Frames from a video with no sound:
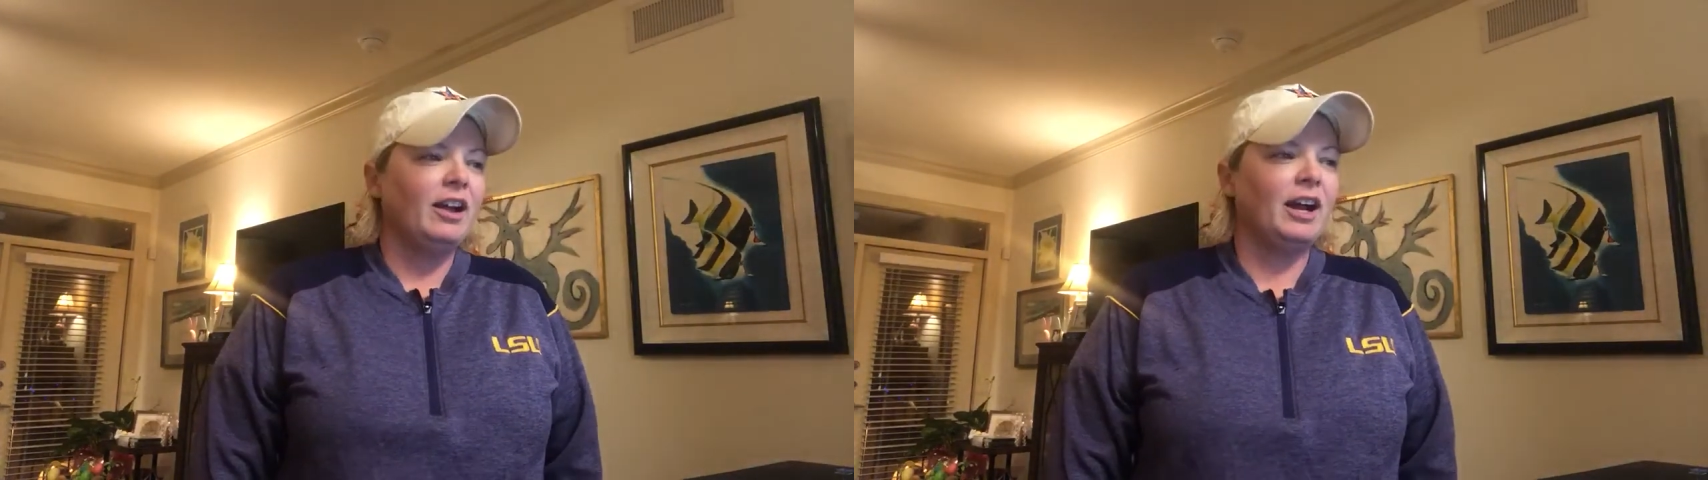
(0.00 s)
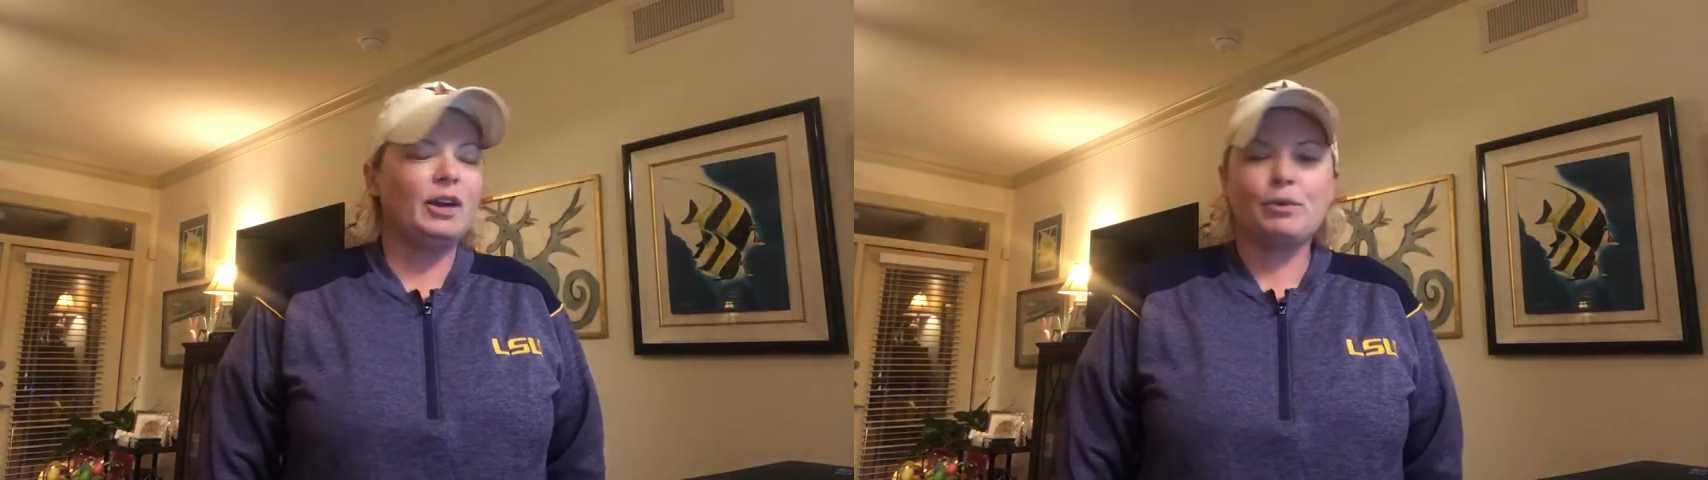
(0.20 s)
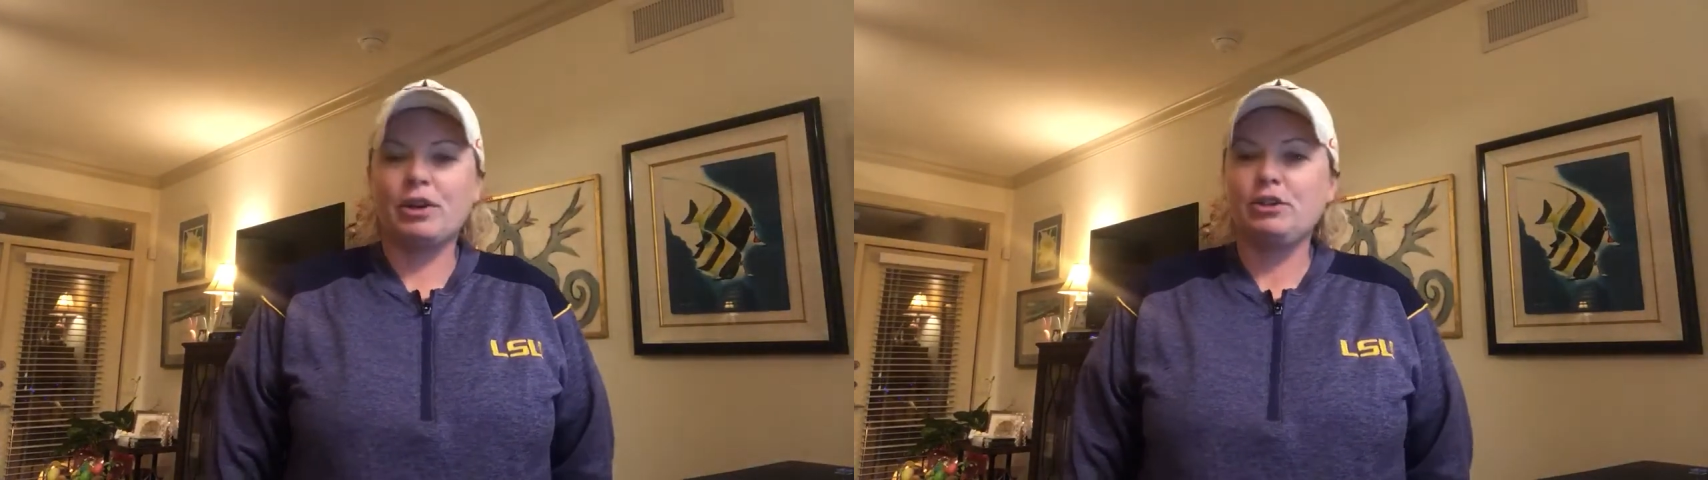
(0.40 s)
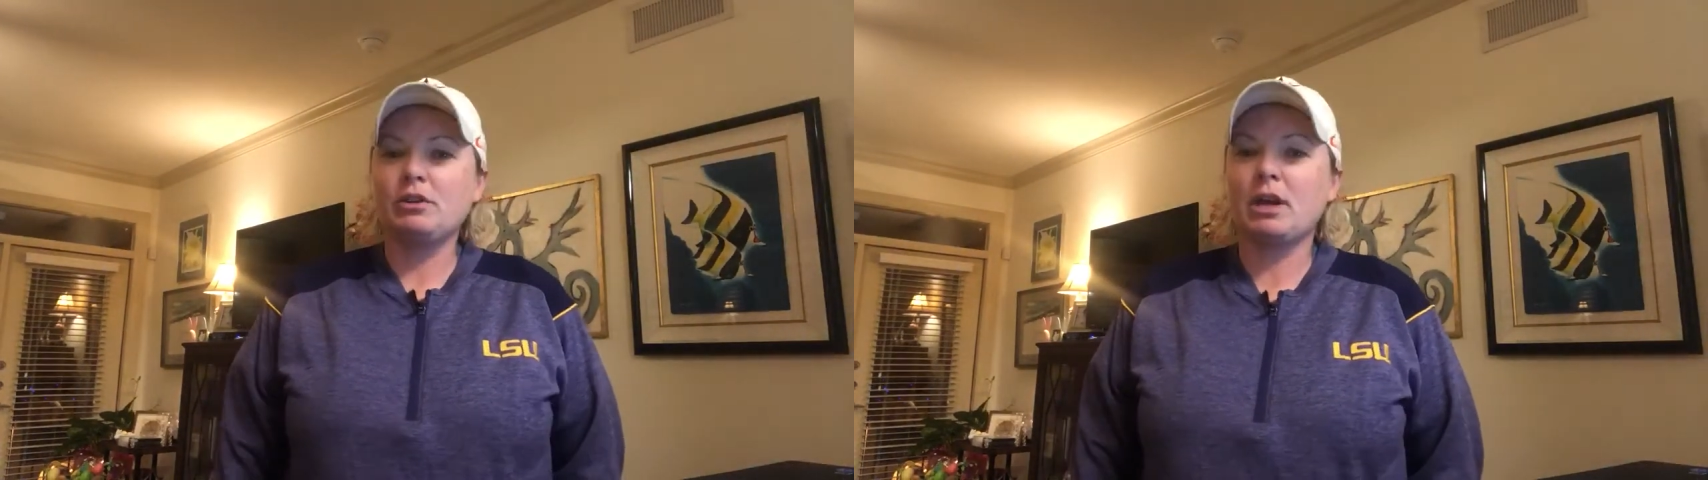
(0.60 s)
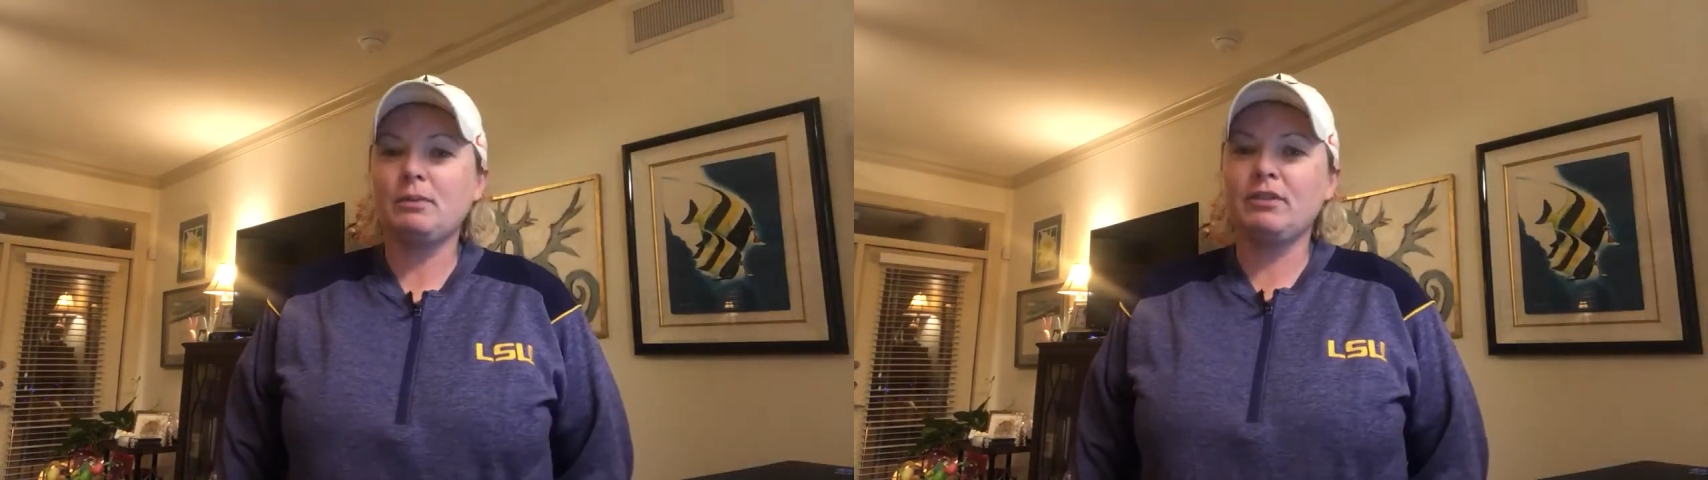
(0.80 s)
We're going to do
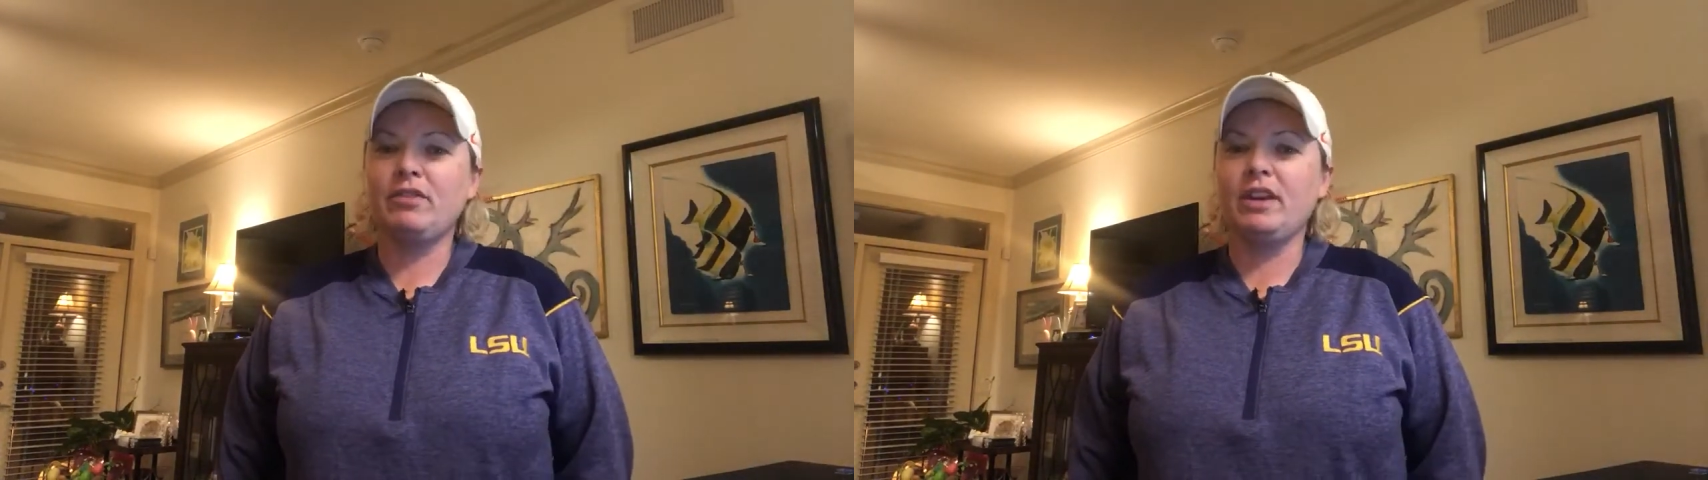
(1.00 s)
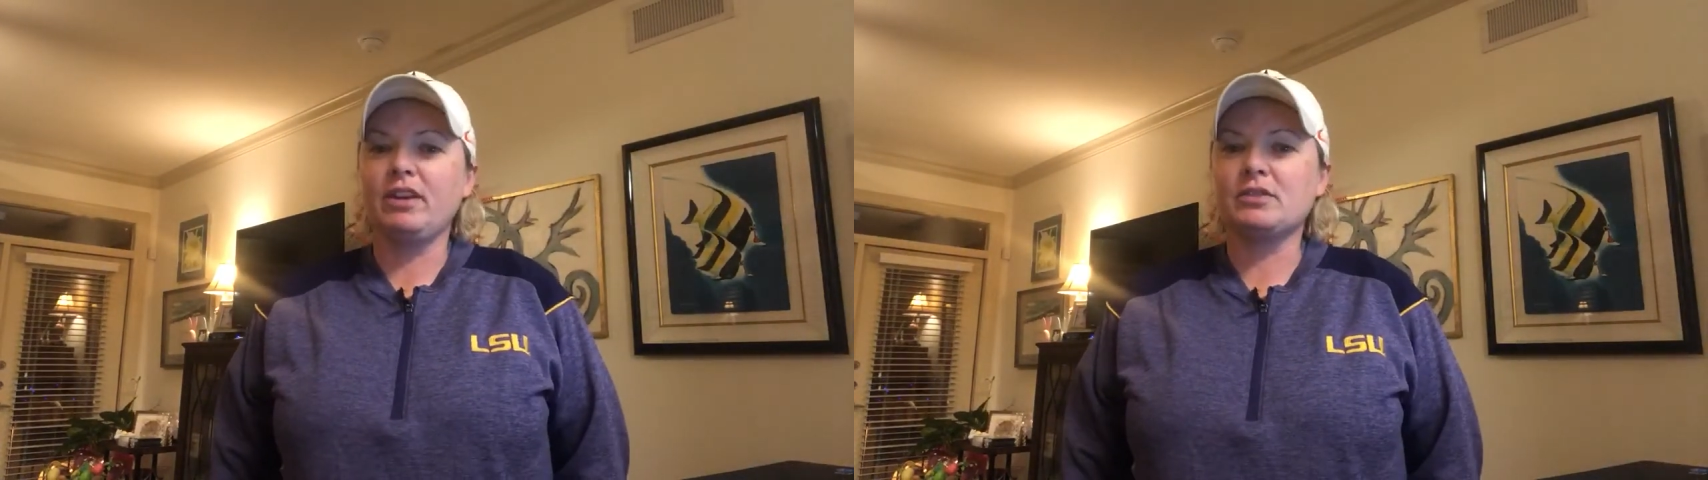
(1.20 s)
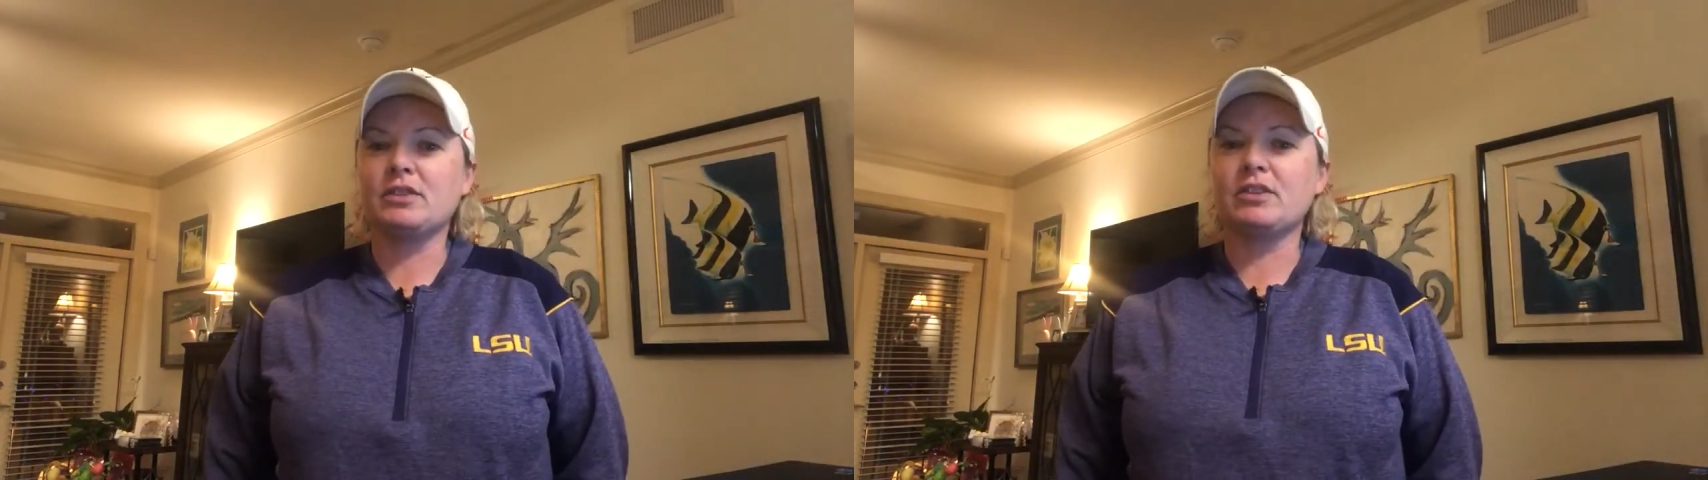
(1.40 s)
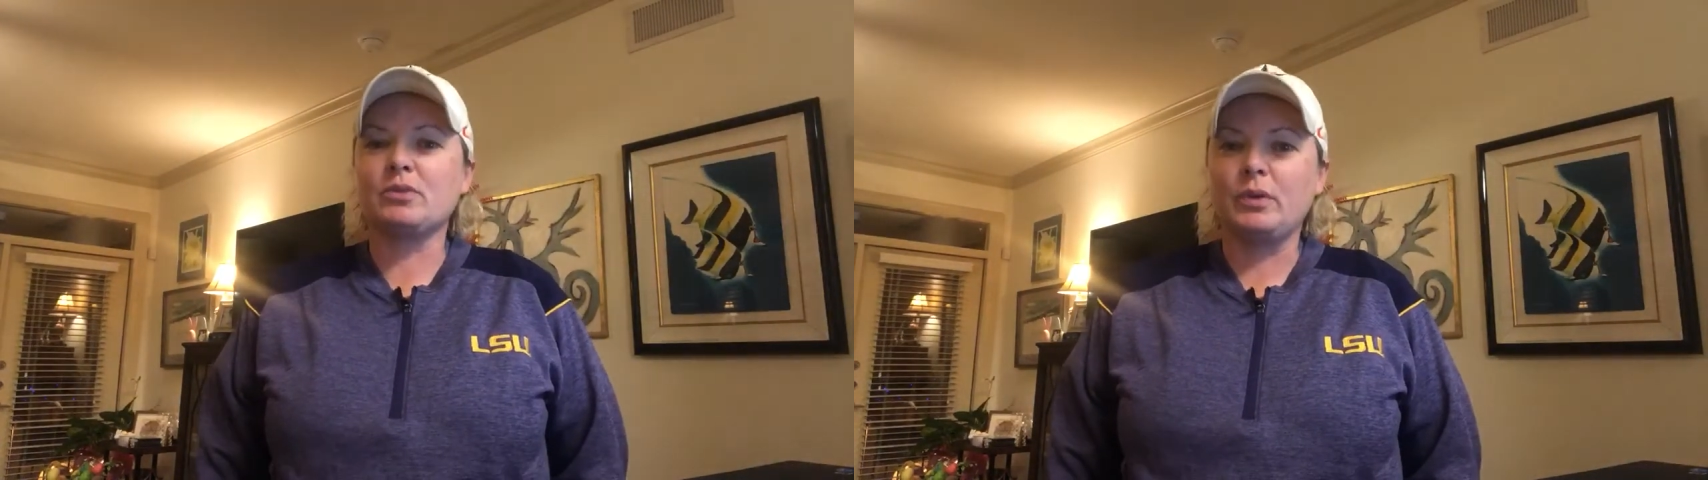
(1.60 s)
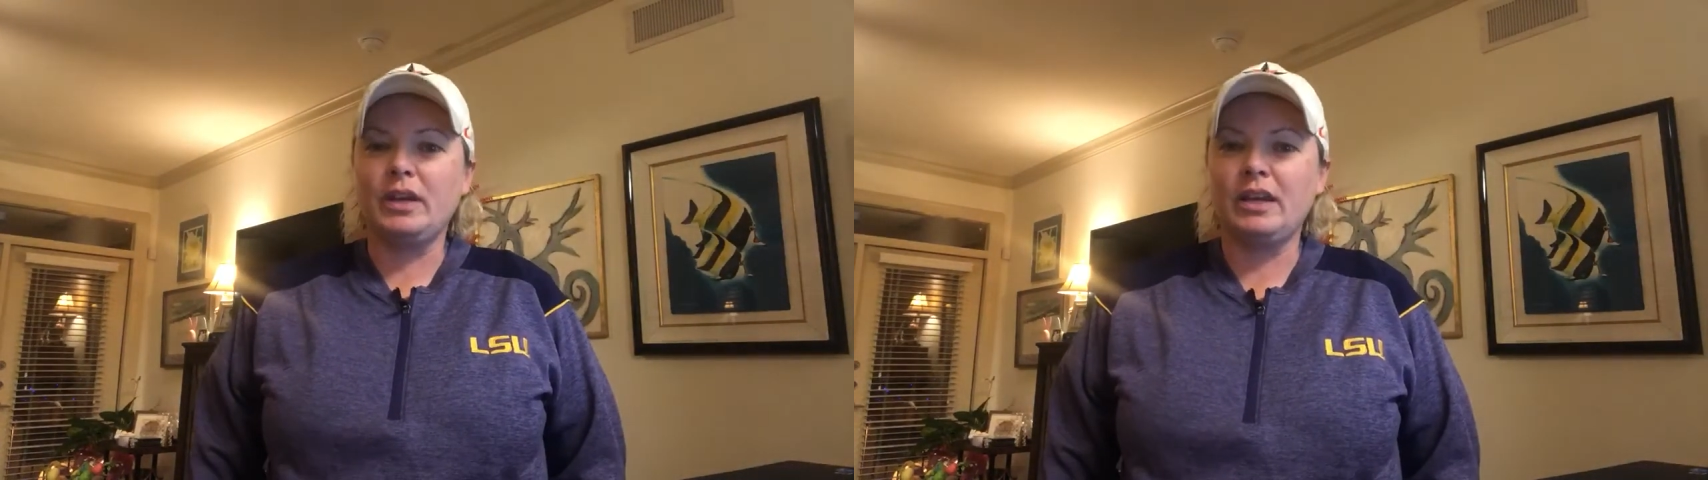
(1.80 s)
a couple of videos this
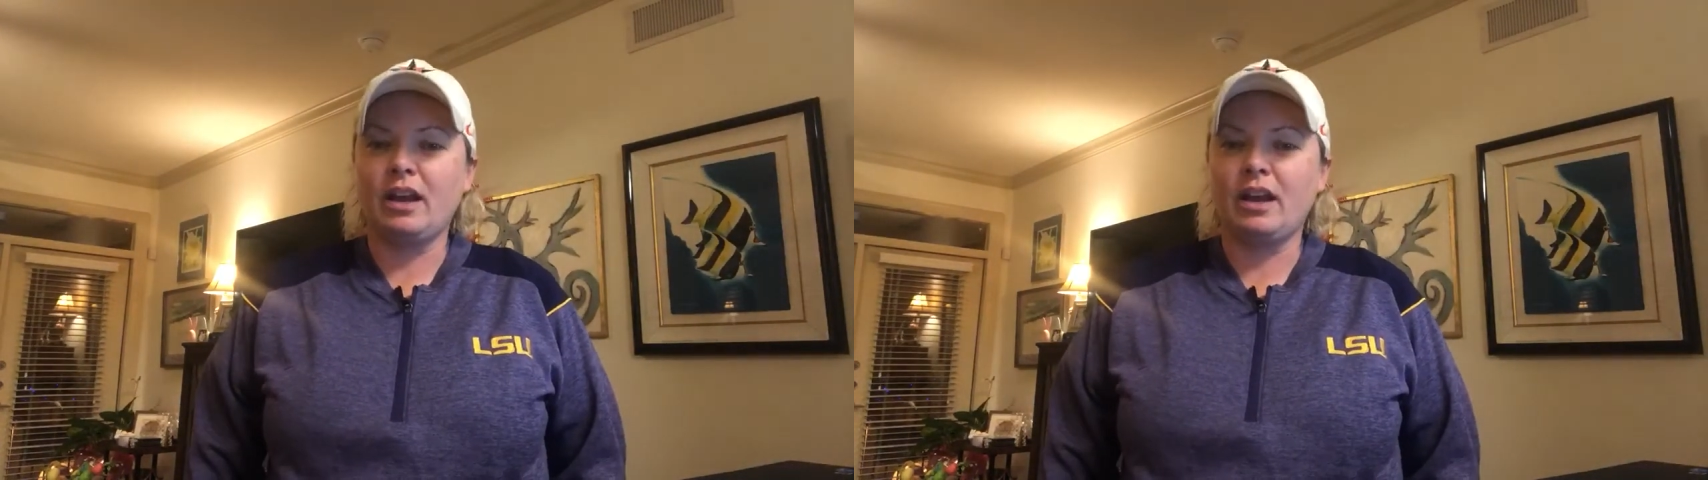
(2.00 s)
week.